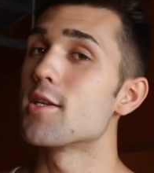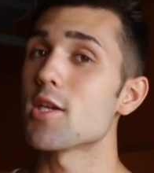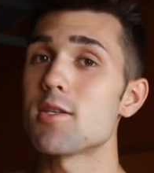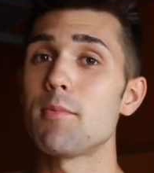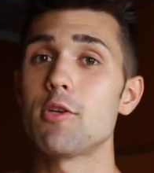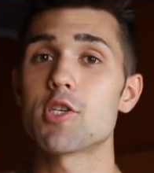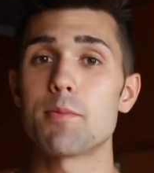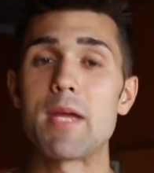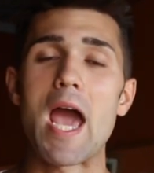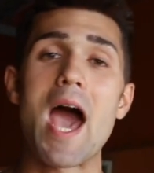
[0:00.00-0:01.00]
doesn't mean you
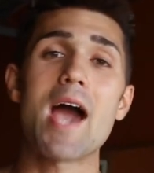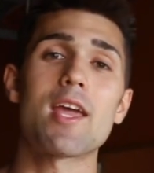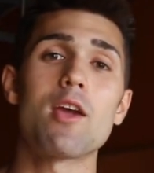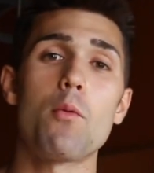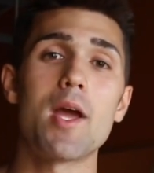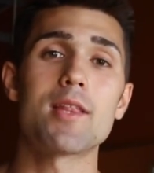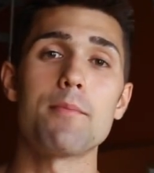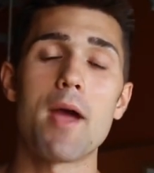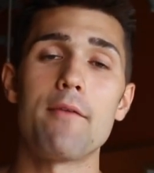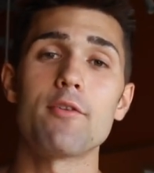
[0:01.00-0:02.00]
should be hacking away at
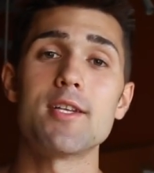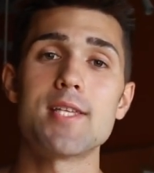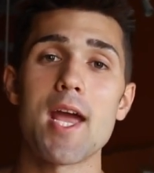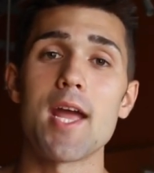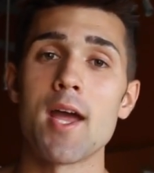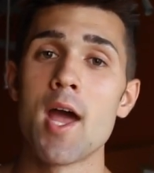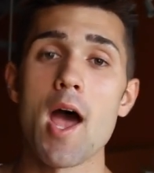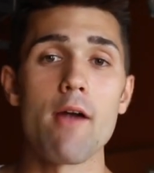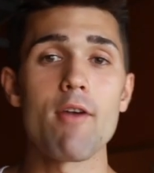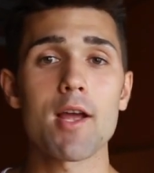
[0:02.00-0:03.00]
them every day.
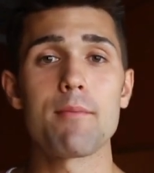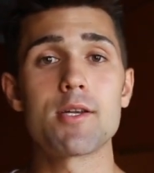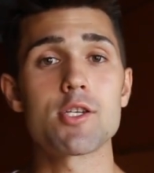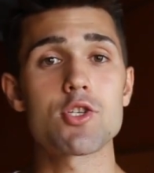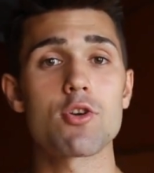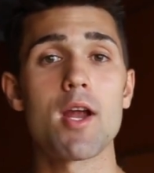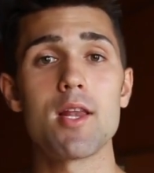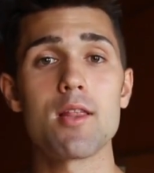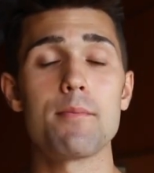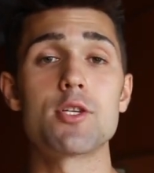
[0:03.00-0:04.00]
I recommend just
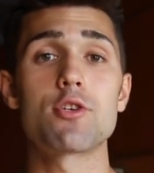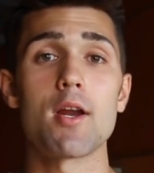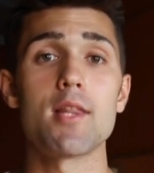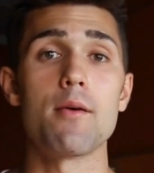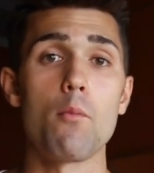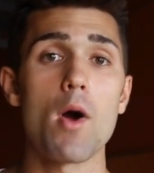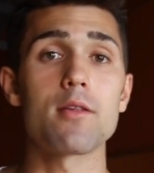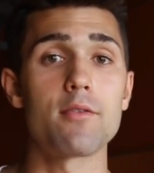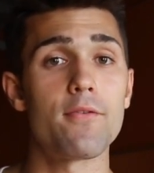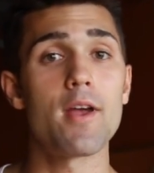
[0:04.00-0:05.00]
training them and training them
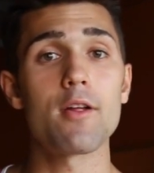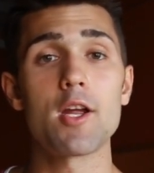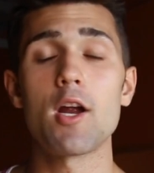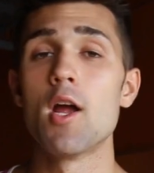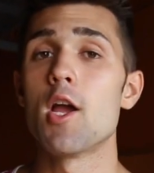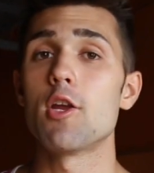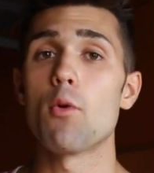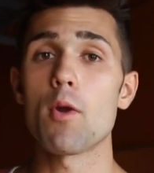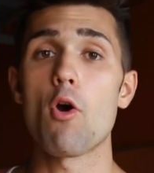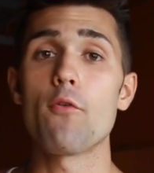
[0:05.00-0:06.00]
well to failure. You
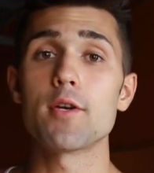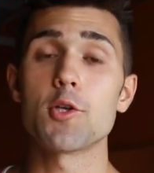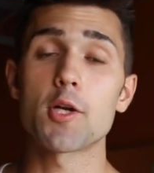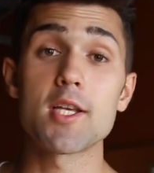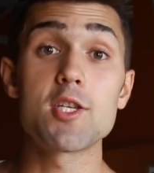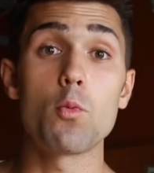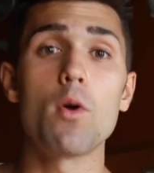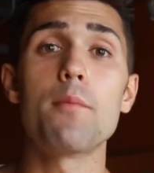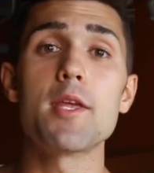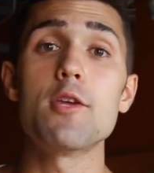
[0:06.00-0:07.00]
don't wanna overdo it because you
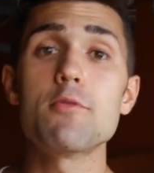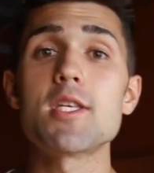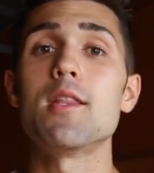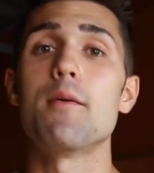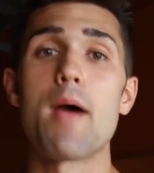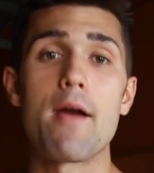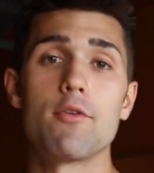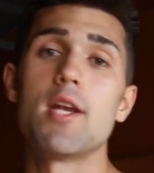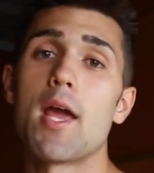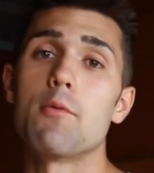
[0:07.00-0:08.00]
will be using them
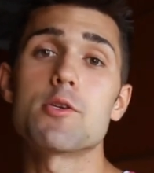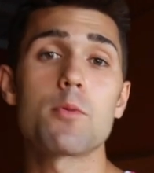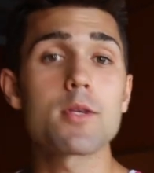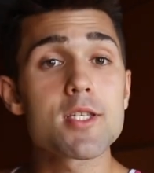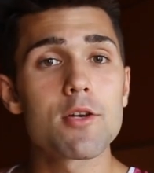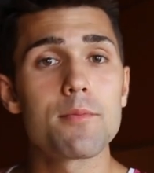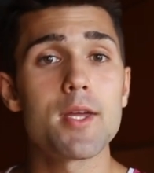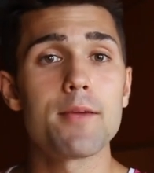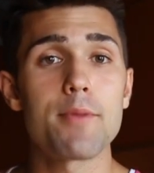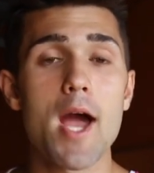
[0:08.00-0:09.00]
every day, which will still
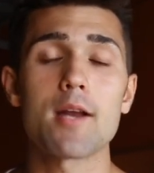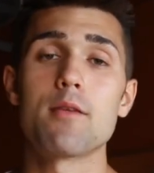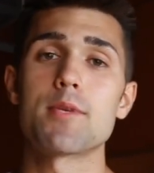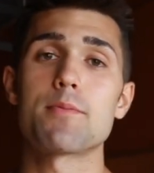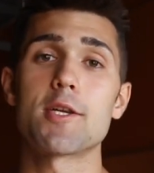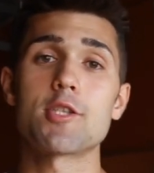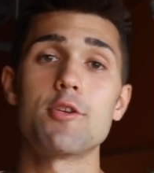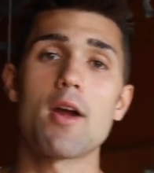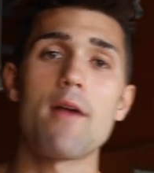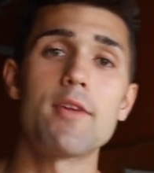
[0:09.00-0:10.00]
be impacting them, especially
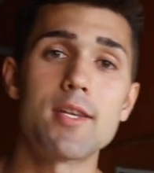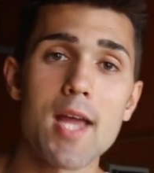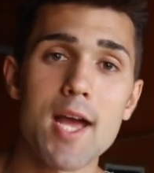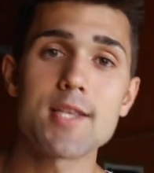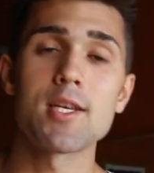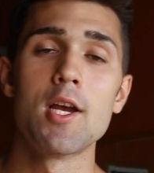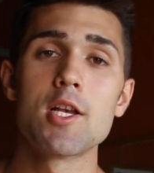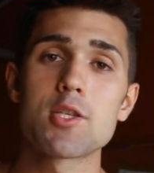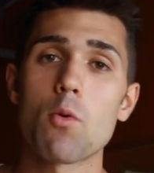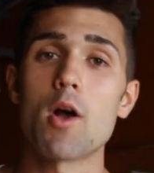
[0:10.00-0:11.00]
in your heavy deads,
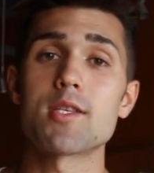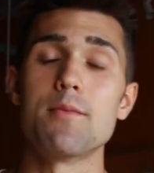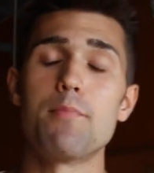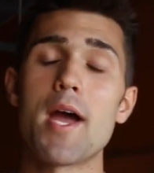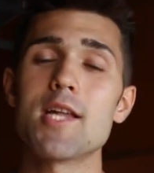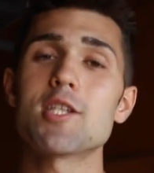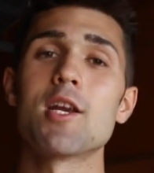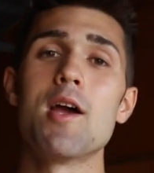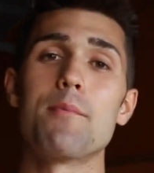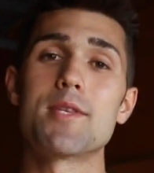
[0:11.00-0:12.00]
squats, and bench,
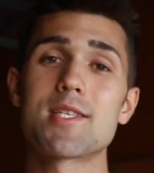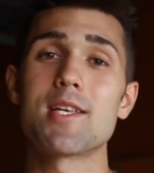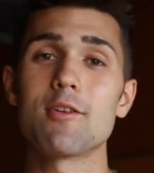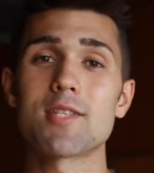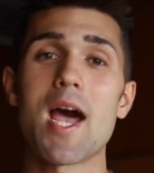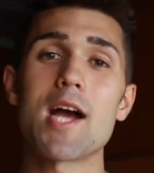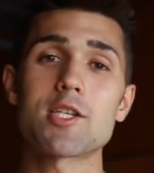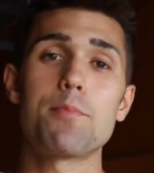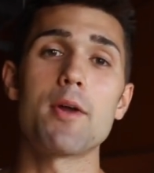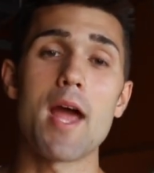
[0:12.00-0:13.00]
but still to
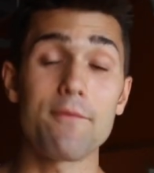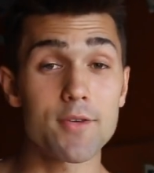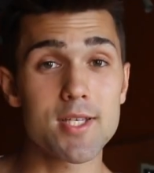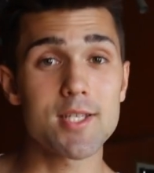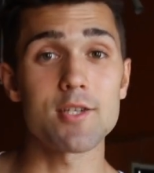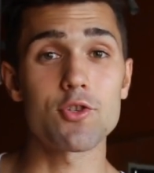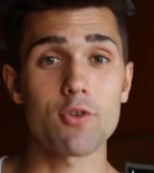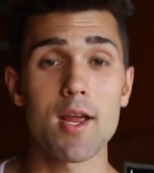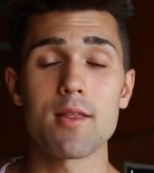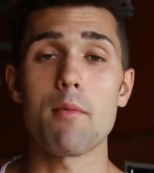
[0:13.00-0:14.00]
actually put emphasis and
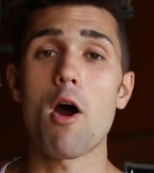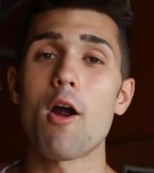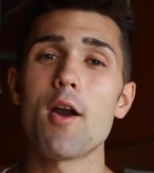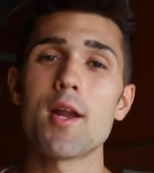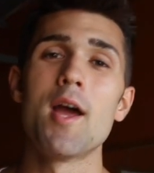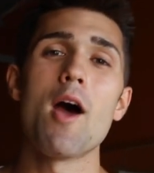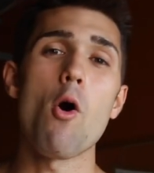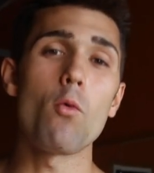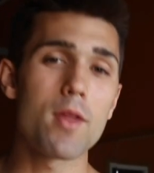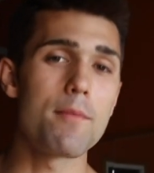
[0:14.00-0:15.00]
train them hard,
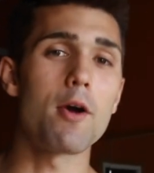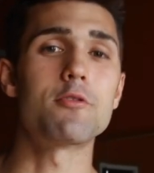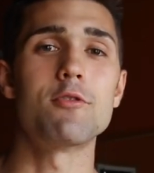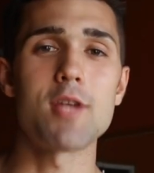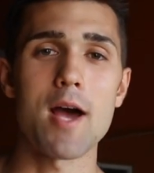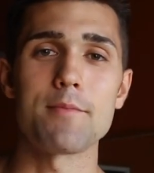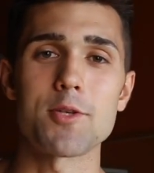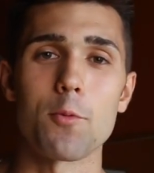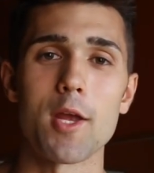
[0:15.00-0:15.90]
only about two times a